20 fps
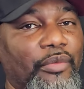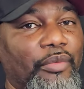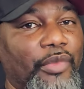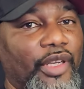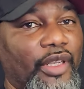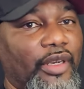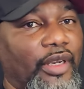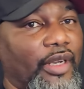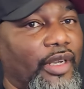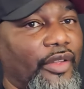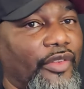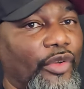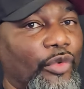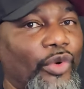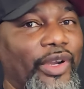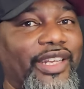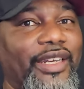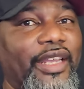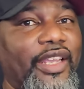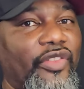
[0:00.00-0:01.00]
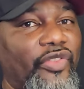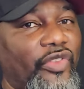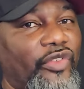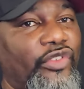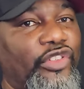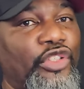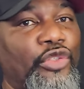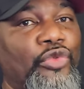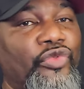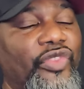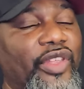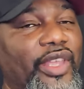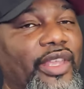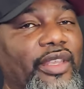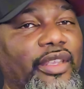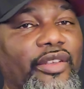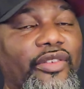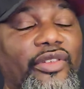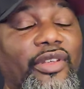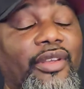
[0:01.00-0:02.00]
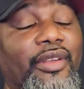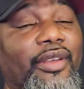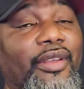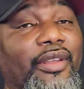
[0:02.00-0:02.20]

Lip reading: But the way they do things